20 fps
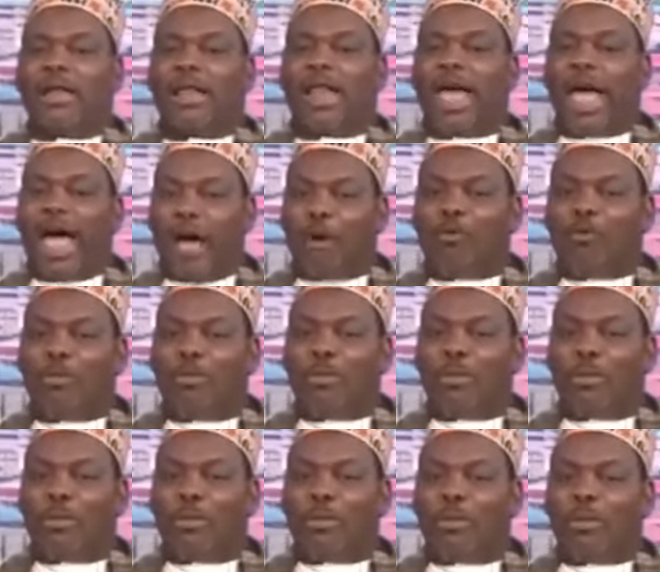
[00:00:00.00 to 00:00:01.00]
And now
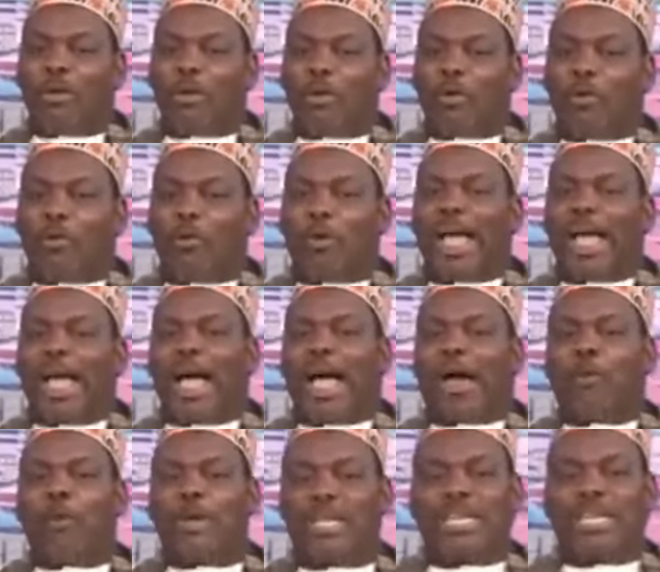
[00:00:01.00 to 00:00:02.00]
we
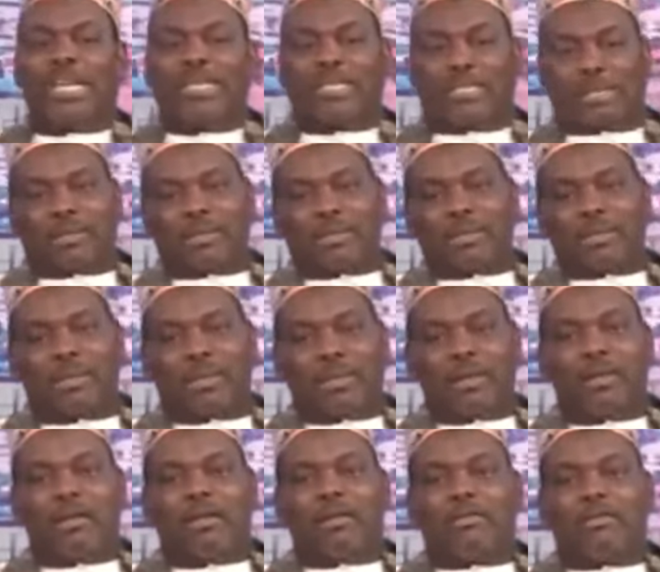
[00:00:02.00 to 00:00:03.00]
are witnessing
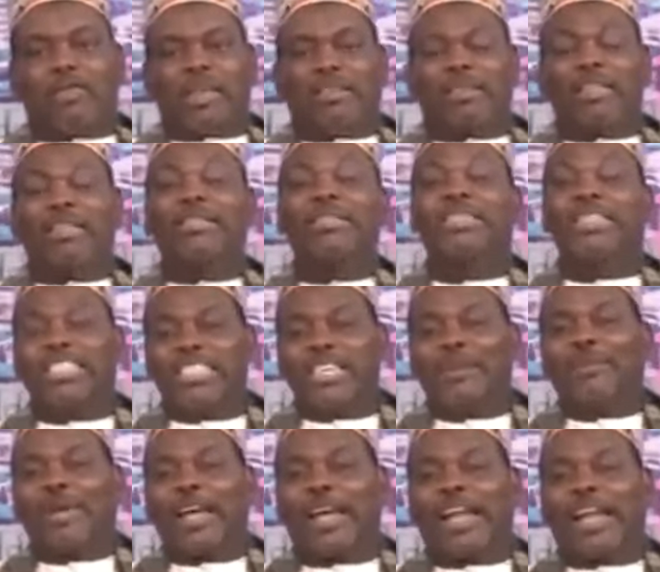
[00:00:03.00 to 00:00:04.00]
that the
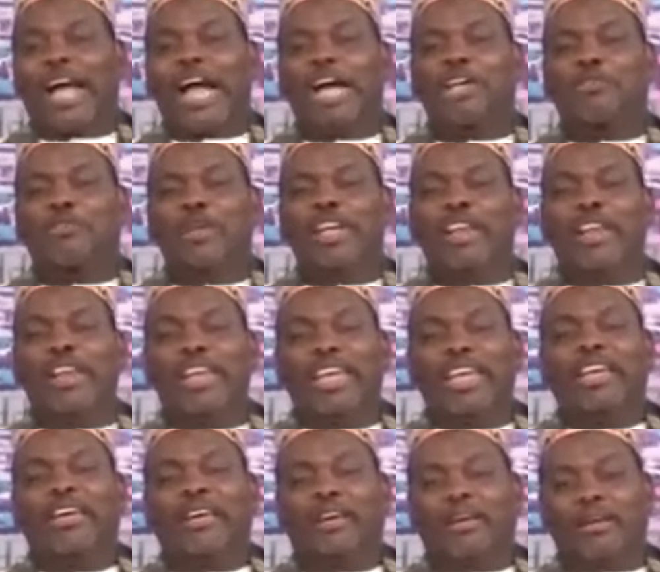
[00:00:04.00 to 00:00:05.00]
system can actually
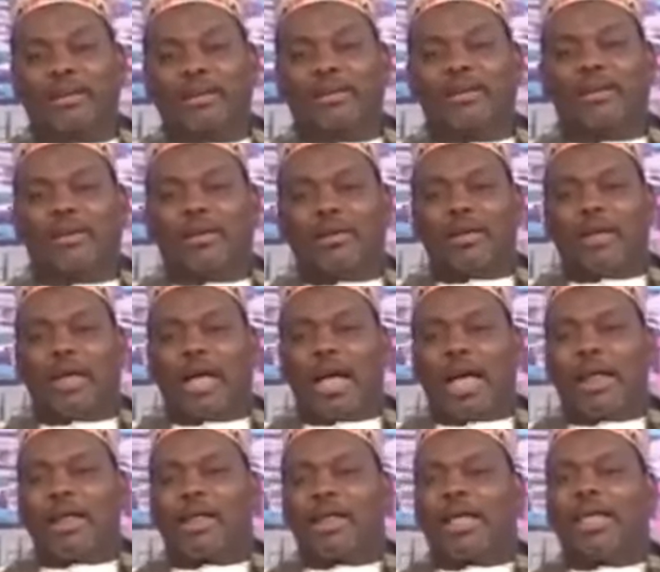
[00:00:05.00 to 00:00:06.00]
leak
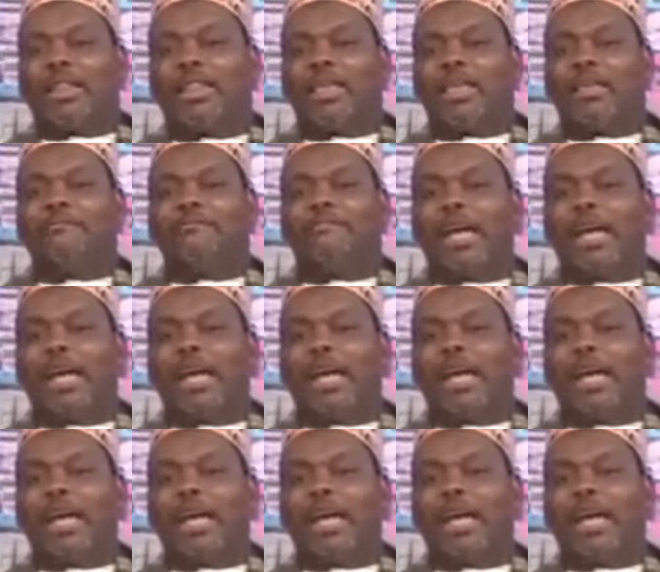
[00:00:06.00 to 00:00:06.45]
and can